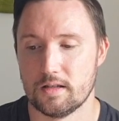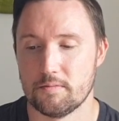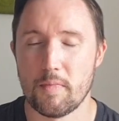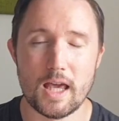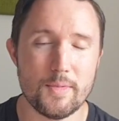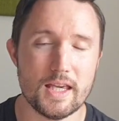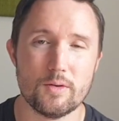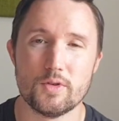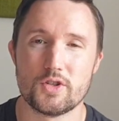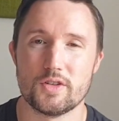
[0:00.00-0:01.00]
maybe it
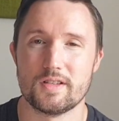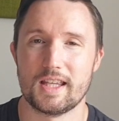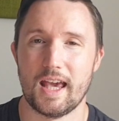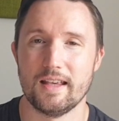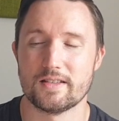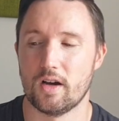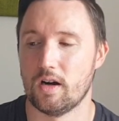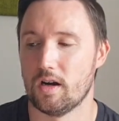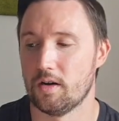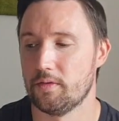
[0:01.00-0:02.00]
was just a case
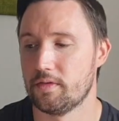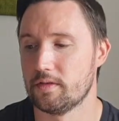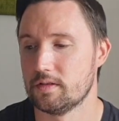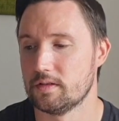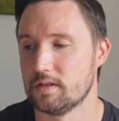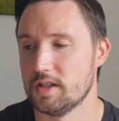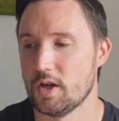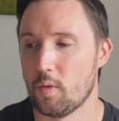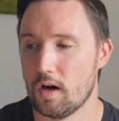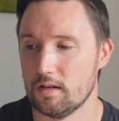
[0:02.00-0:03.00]
of, you
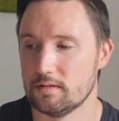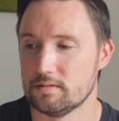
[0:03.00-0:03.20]
know what?